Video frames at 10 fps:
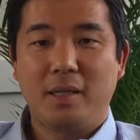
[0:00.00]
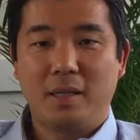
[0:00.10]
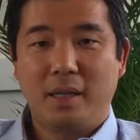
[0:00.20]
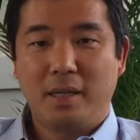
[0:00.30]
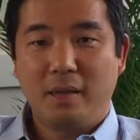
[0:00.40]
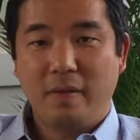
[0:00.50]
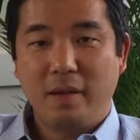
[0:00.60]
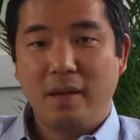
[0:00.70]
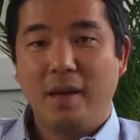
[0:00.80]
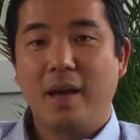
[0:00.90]
to HEC
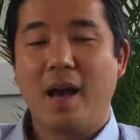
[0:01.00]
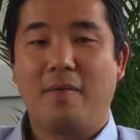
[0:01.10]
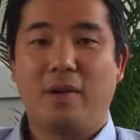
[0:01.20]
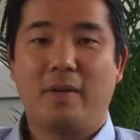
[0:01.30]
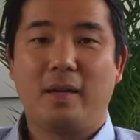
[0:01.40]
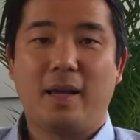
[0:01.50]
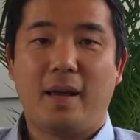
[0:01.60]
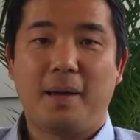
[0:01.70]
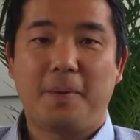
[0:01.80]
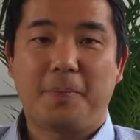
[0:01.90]
TV. Have a great
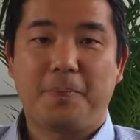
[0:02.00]
day.